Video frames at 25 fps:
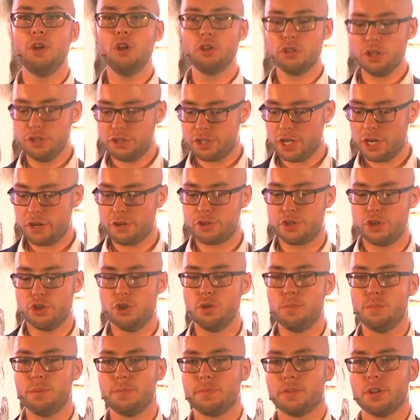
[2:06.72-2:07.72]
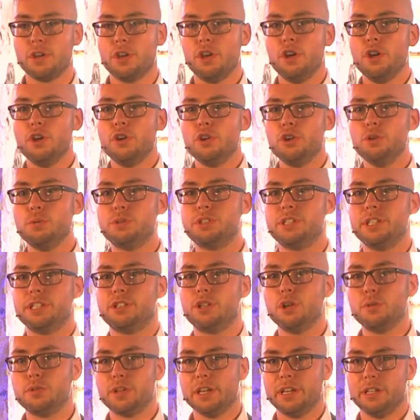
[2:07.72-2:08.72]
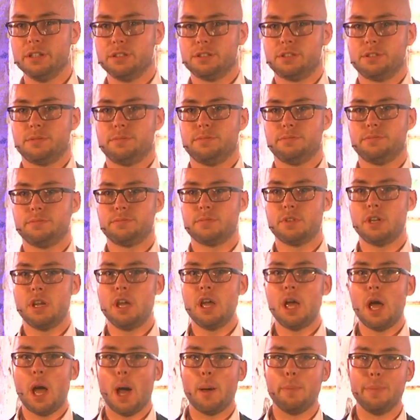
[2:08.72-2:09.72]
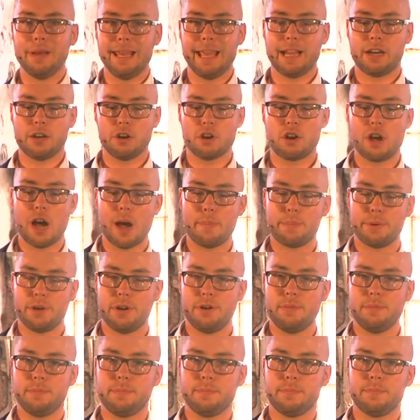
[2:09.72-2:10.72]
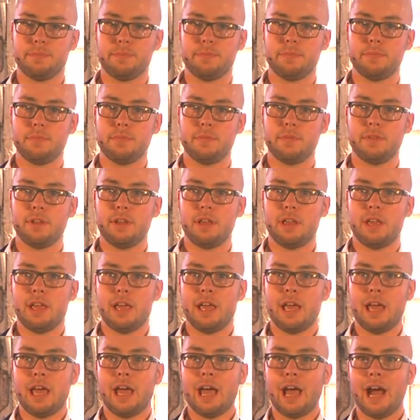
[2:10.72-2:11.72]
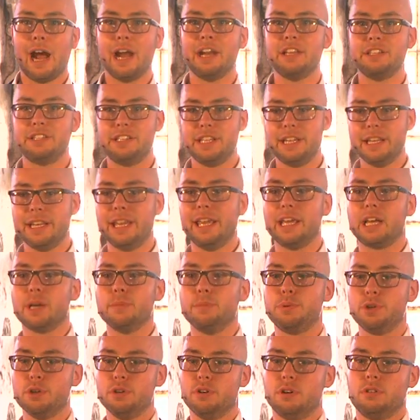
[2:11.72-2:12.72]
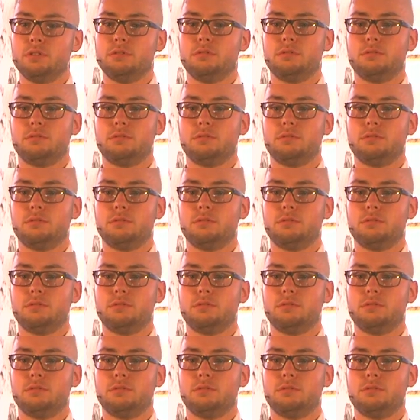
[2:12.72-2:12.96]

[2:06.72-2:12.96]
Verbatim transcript: VLT02 you'd see two things a molecular copier and a DNA computer.